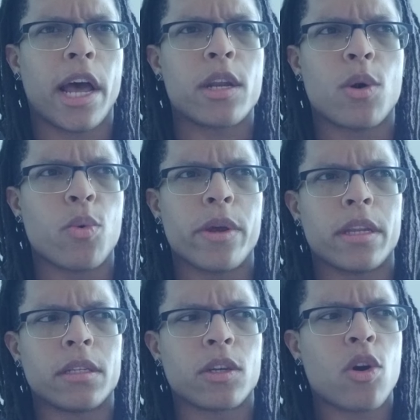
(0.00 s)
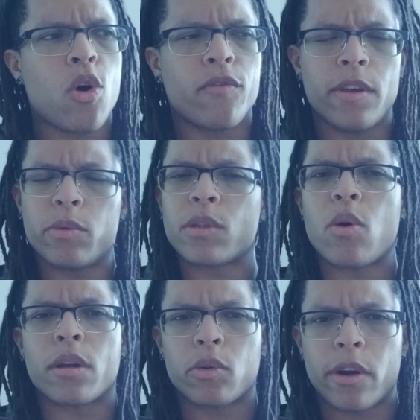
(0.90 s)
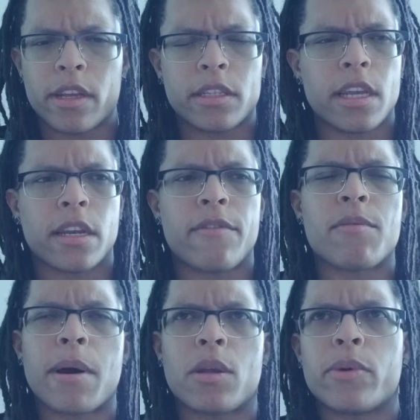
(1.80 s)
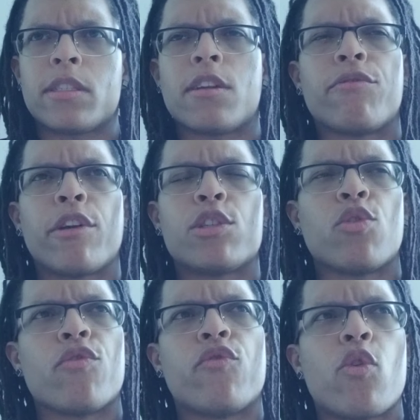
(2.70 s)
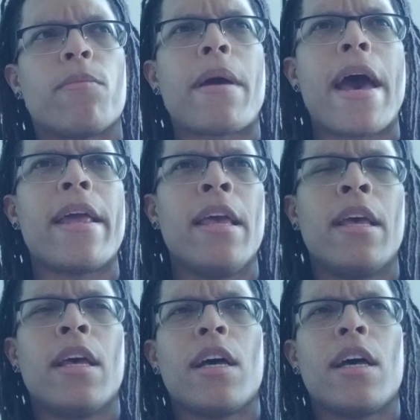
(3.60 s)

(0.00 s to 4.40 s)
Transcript: I know when COVID was going crazy and everybody went to the virtual format,